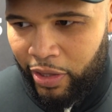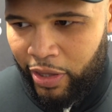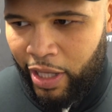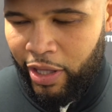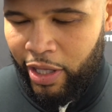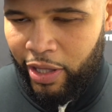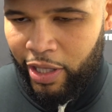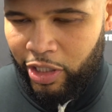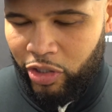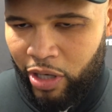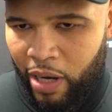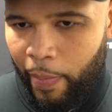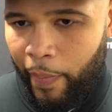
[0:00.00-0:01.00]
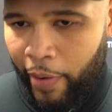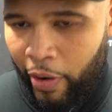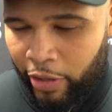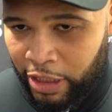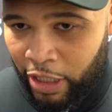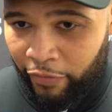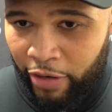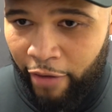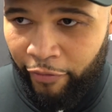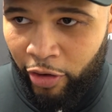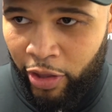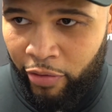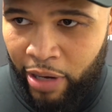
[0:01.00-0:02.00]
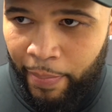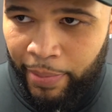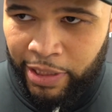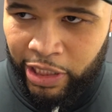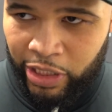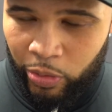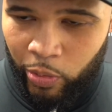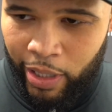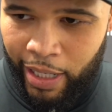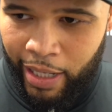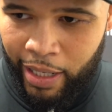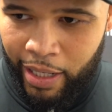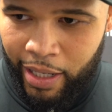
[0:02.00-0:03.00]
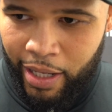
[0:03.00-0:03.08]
they're trying to propel themselves, and they feel they're in a position where